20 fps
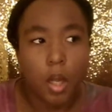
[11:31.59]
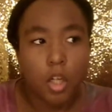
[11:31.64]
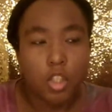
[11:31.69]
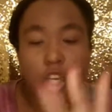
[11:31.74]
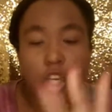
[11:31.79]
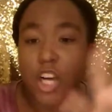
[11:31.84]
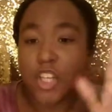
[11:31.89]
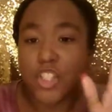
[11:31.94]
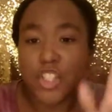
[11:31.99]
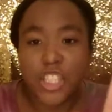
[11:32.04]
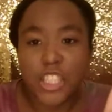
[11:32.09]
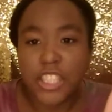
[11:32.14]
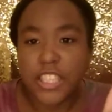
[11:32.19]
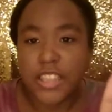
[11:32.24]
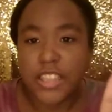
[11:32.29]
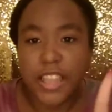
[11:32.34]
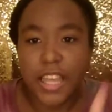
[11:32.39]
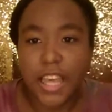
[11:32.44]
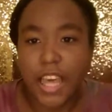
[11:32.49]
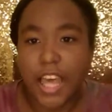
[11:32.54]
touch
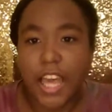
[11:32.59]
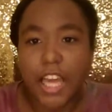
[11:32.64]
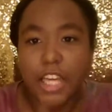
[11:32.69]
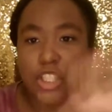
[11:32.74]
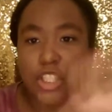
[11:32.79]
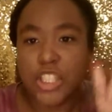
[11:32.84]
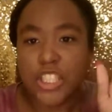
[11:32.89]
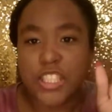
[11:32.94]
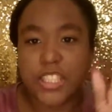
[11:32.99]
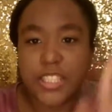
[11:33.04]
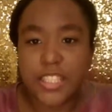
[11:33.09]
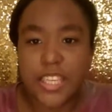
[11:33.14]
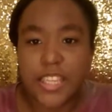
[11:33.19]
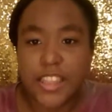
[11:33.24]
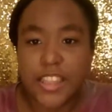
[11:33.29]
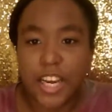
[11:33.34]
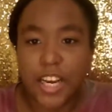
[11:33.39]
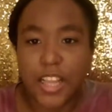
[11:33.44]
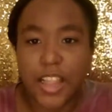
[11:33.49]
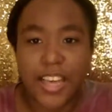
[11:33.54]
anything. Just sit
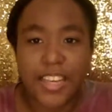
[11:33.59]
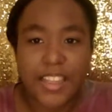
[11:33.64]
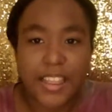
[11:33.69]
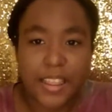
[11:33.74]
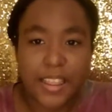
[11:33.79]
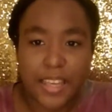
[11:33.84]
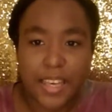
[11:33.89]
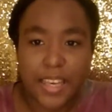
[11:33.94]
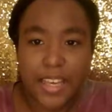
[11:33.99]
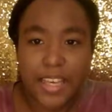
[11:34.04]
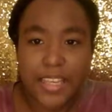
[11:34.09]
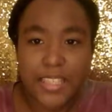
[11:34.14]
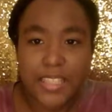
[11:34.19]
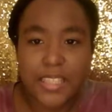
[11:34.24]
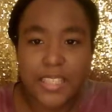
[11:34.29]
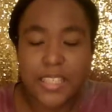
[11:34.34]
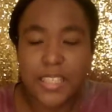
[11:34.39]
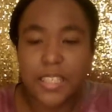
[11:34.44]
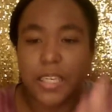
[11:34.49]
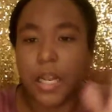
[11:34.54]
there like
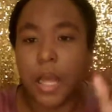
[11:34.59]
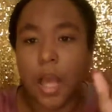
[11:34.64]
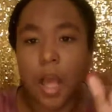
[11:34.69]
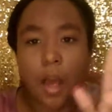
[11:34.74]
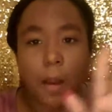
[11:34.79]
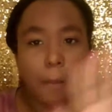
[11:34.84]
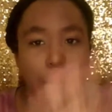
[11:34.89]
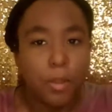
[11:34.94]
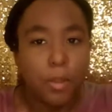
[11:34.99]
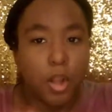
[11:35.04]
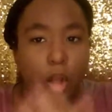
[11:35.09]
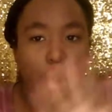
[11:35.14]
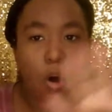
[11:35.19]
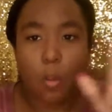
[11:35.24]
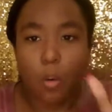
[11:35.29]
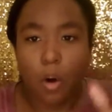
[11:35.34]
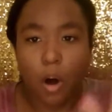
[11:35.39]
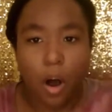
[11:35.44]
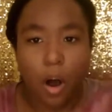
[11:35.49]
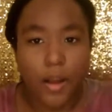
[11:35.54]
this and blow
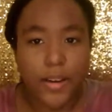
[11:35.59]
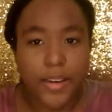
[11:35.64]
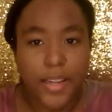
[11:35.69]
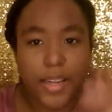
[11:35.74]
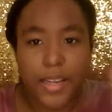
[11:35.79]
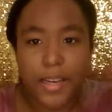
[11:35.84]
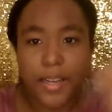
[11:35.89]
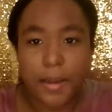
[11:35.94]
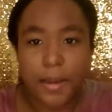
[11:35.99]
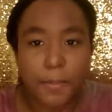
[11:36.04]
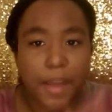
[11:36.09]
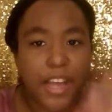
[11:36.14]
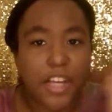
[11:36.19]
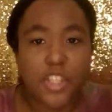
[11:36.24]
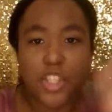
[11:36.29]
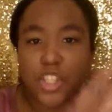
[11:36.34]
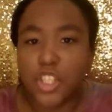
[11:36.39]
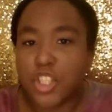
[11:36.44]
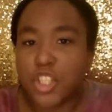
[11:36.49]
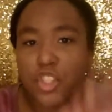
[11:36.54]
on it and make
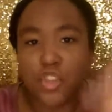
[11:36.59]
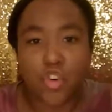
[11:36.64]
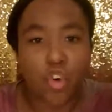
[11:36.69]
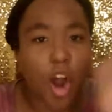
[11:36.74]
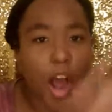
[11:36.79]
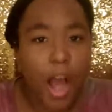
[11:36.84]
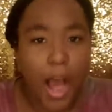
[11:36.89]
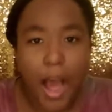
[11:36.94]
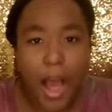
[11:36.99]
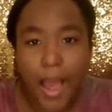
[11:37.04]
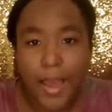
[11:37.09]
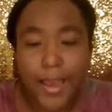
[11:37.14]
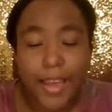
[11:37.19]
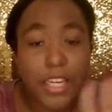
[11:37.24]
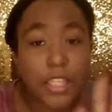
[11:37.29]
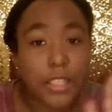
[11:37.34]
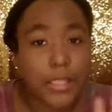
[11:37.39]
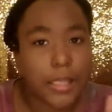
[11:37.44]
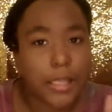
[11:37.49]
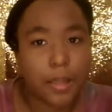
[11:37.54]
sure it's dry.
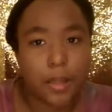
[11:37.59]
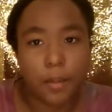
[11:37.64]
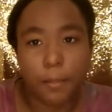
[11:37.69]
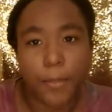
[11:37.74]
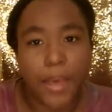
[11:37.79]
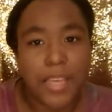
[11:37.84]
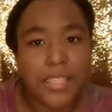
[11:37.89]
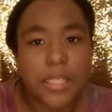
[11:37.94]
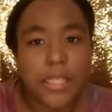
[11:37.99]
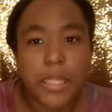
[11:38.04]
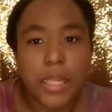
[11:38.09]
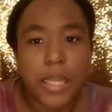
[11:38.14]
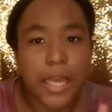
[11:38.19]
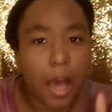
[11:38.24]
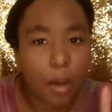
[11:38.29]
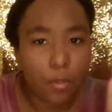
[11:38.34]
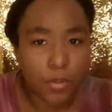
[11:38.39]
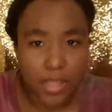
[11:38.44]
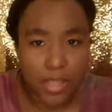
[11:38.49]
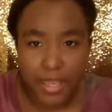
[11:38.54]
And basically,
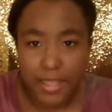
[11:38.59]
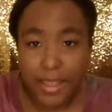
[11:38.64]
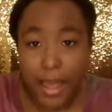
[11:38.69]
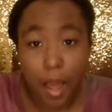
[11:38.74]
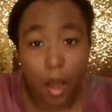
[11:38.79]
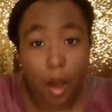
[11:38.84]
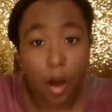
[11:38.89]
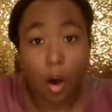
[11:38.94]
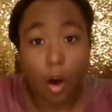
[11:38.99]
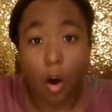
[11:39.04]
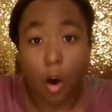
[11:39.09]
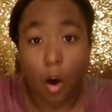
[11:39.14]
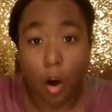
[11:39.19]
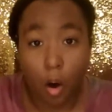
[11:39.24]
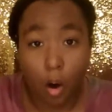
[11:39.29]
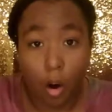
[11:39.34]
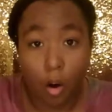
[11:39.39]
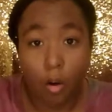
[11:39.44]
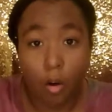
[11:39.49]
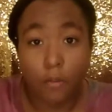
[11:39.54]
I was like that
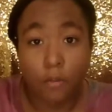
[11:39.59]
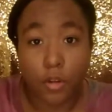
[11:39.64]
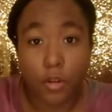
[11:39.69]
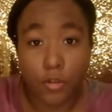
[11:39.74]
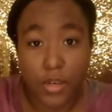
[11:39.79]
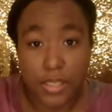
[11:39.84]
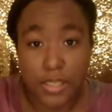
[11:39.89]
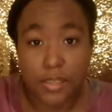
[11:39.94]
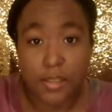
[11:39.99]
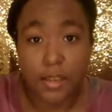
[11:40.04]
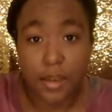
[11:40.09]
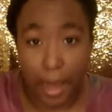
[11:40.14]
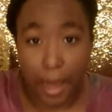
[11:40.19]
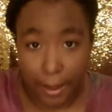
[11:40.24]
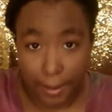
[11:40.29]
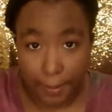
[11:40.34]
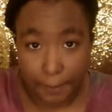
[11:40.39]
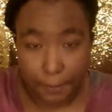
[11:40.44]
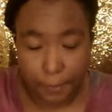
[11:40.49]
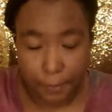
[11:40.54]
all for the rest of the night.